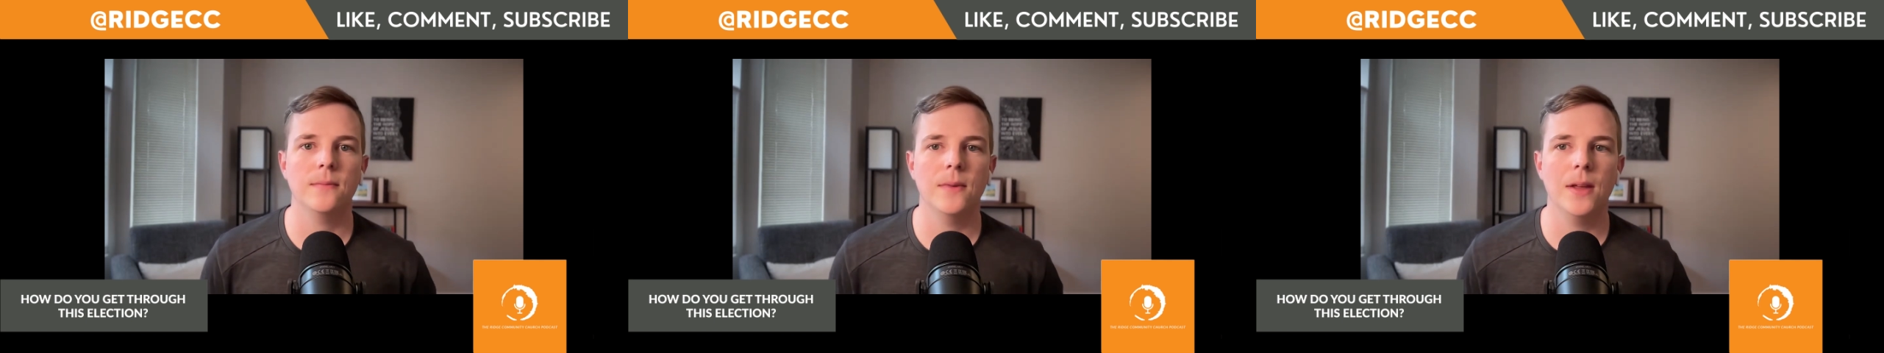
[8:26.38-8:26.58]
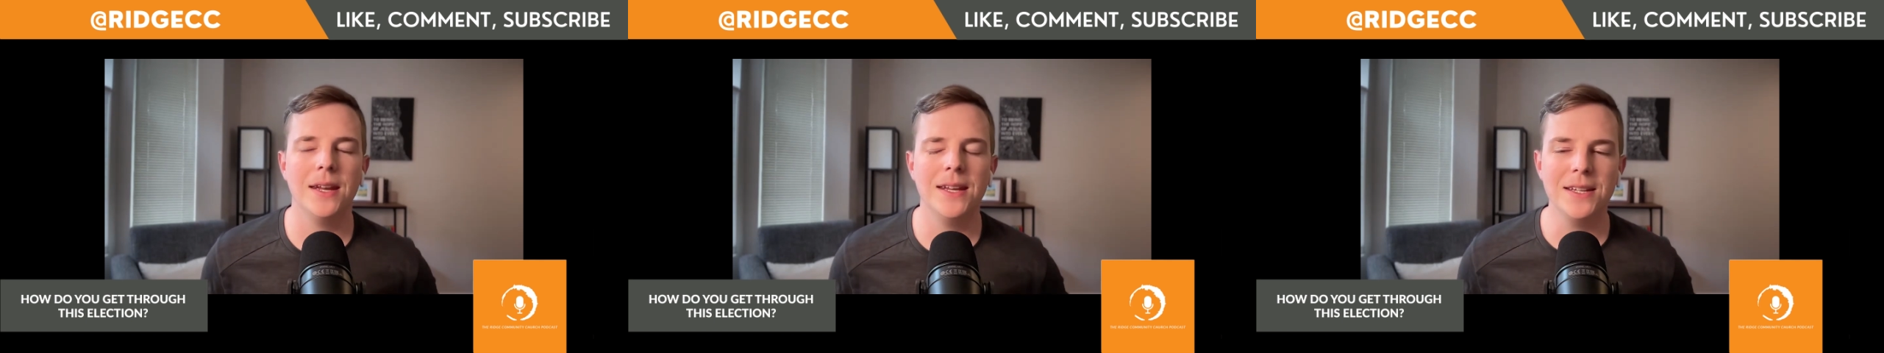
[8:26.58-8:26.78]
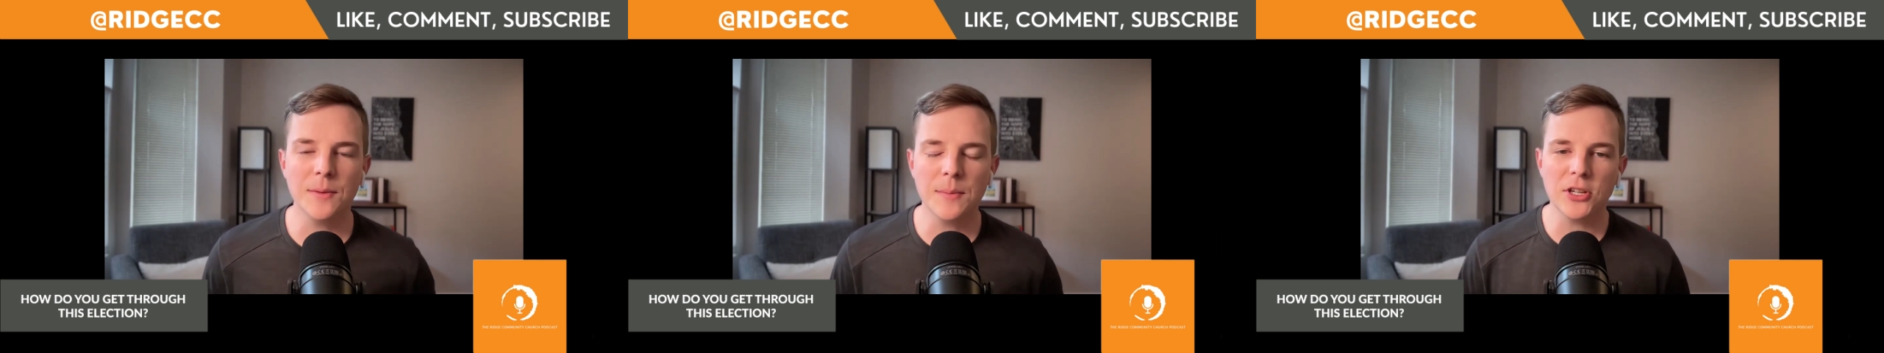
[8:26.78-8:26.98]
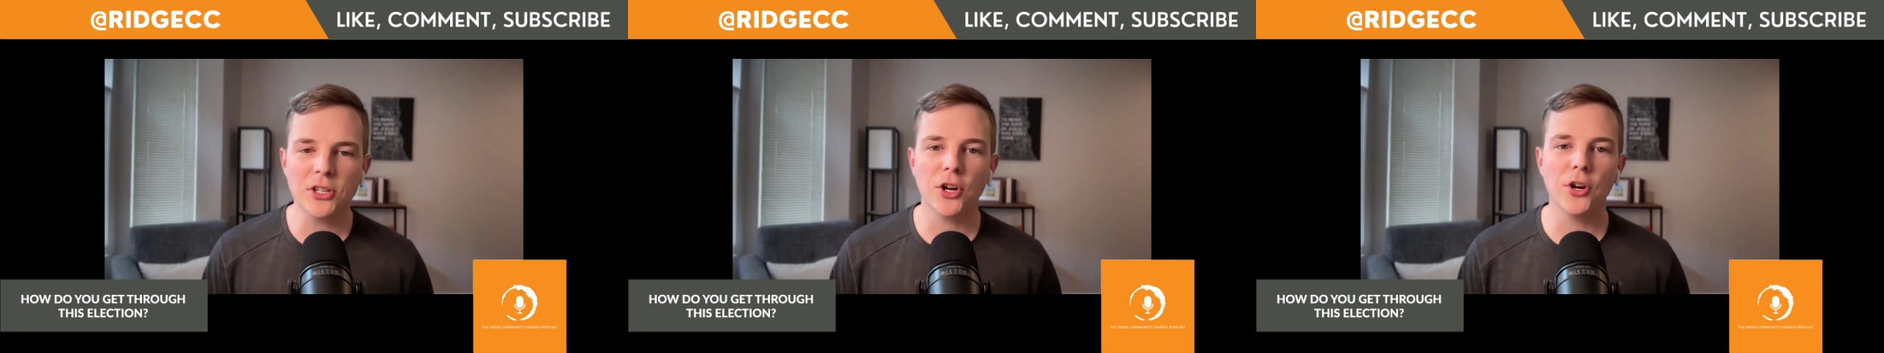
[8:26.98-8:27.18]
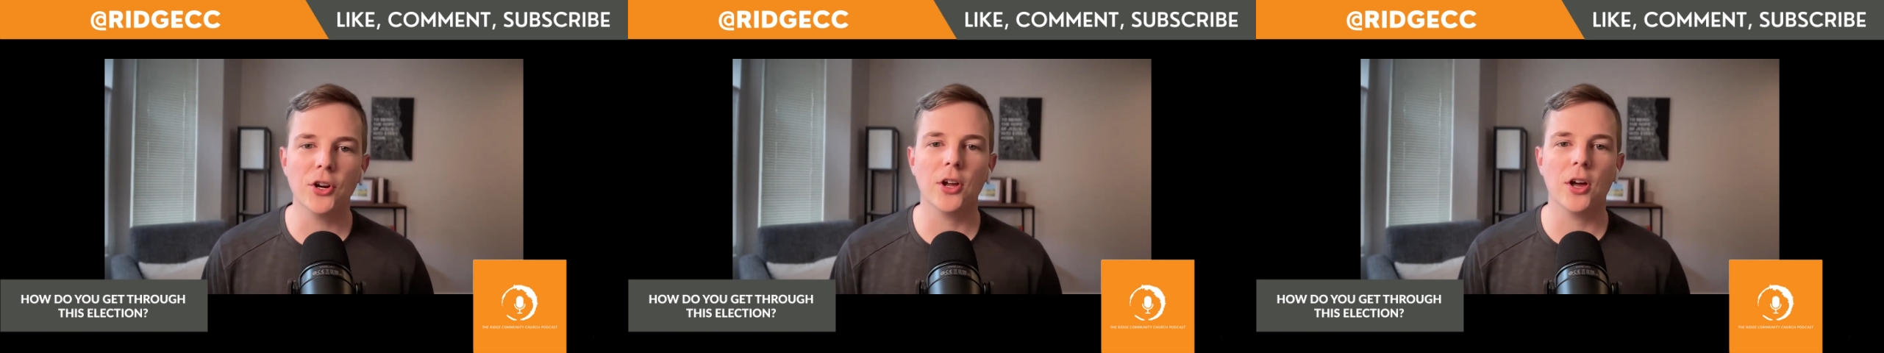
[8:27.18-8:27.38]
And he's going to be
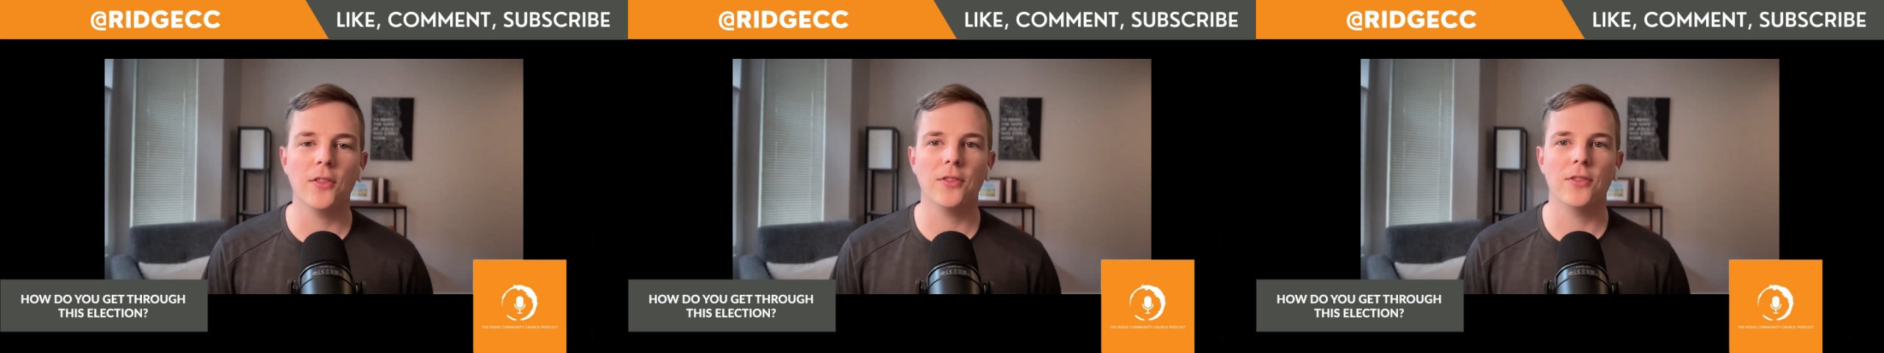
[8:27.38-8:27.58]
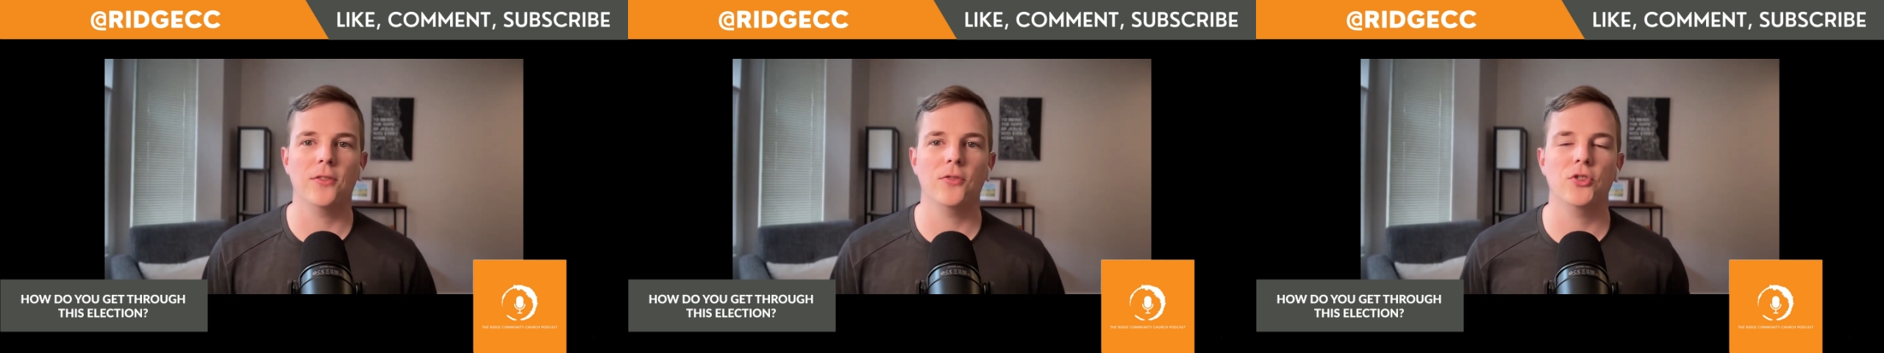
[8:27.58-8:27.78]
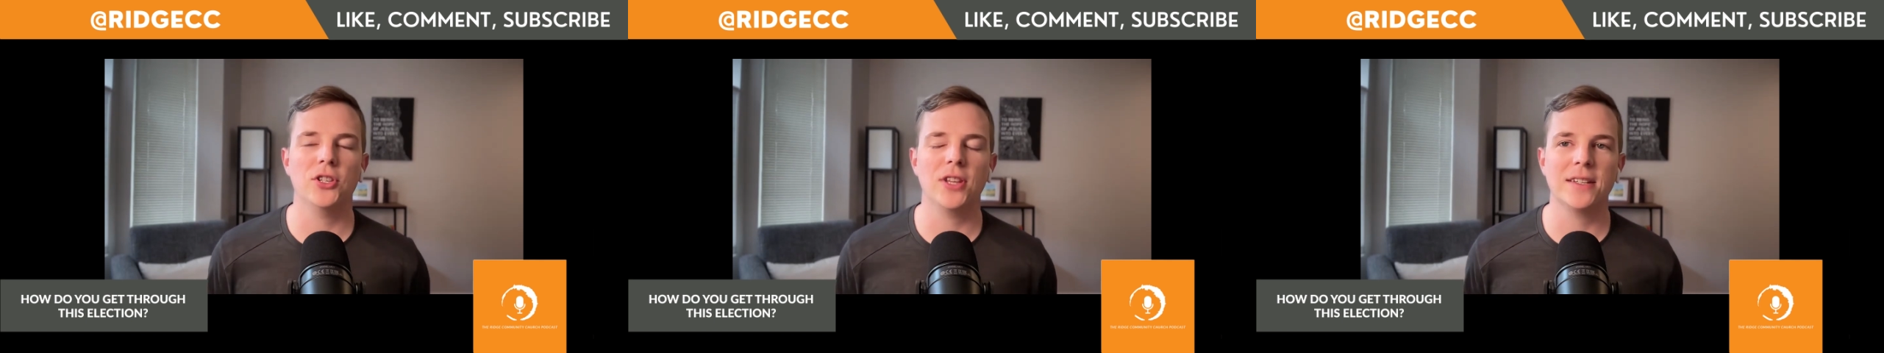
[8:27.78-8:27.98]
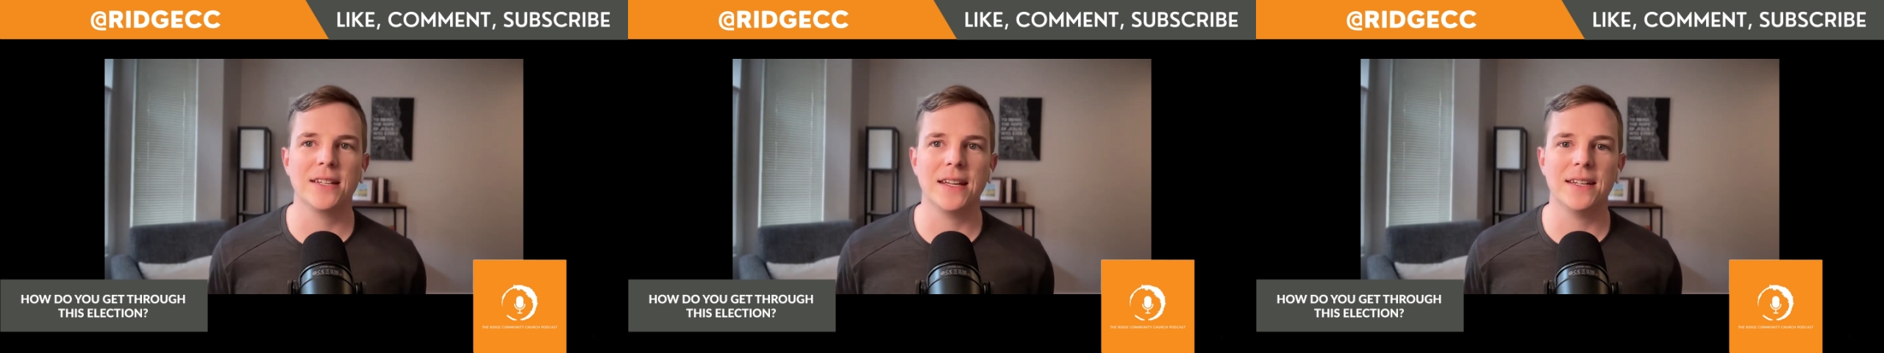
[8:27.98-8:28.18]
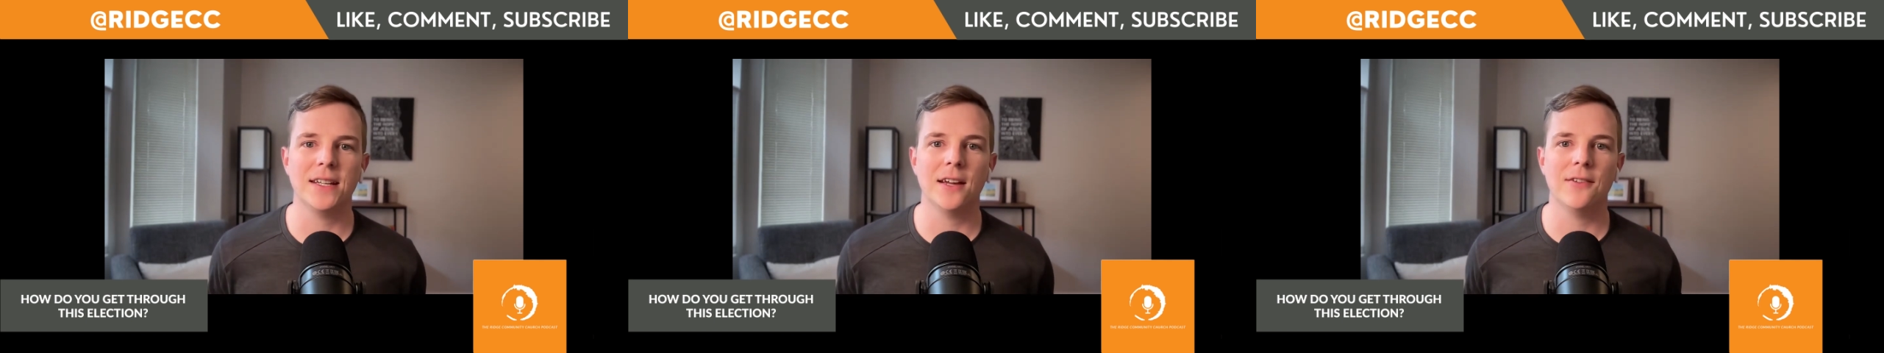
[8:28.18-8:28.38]
sharing on just this
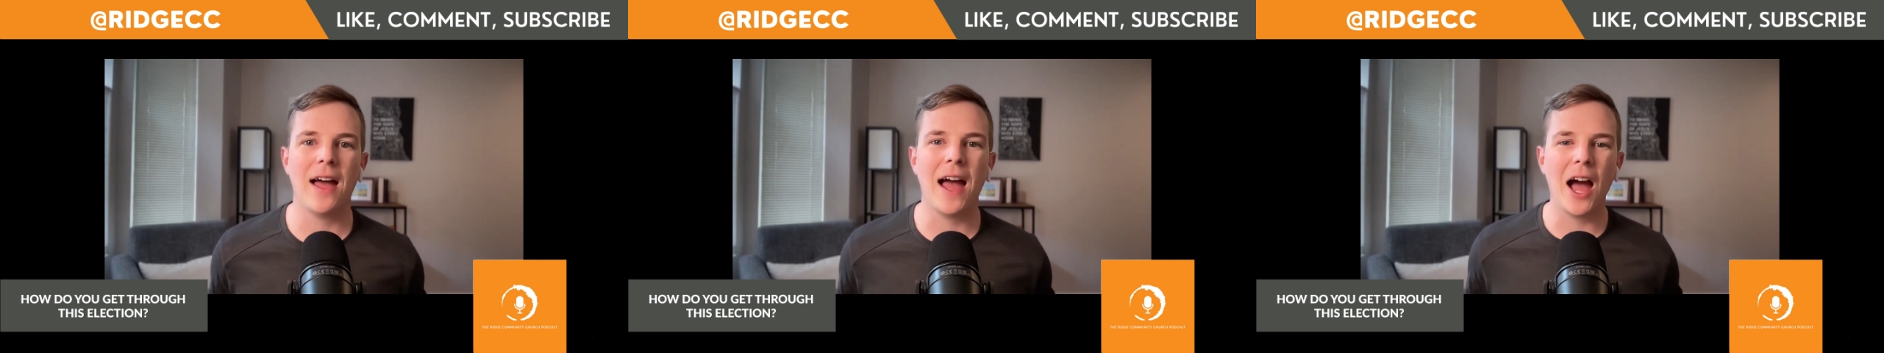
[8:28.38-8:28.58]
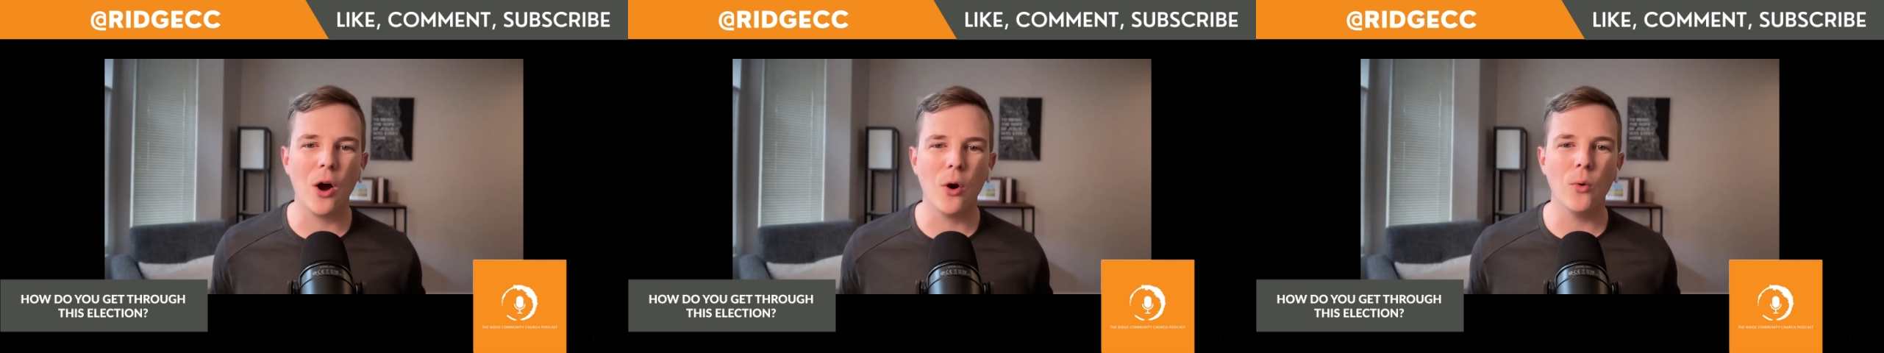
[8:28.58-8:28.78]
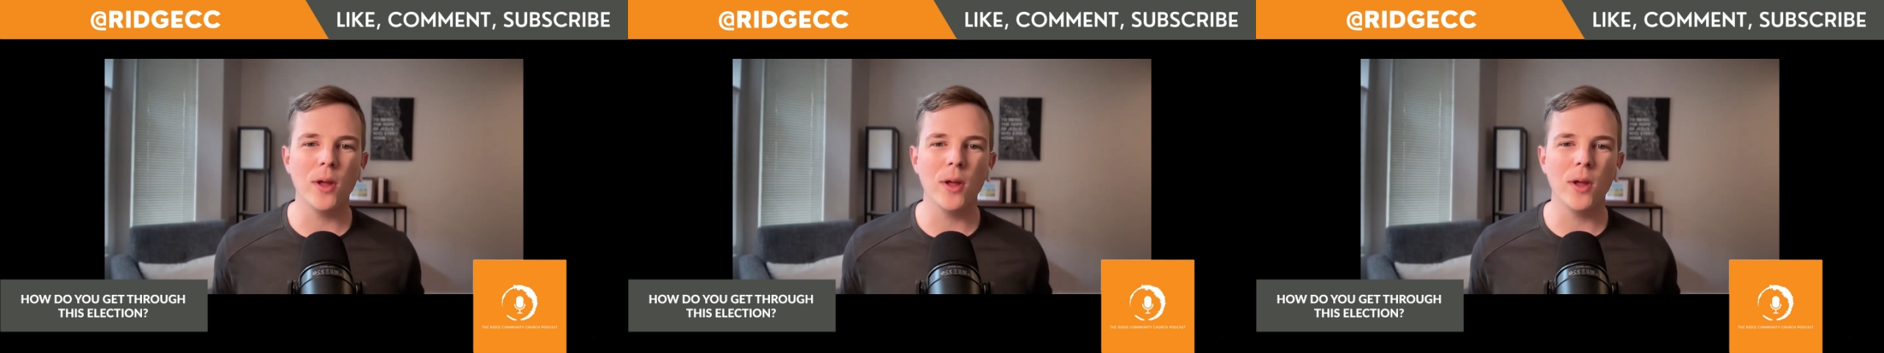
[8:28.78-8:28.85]
idea of how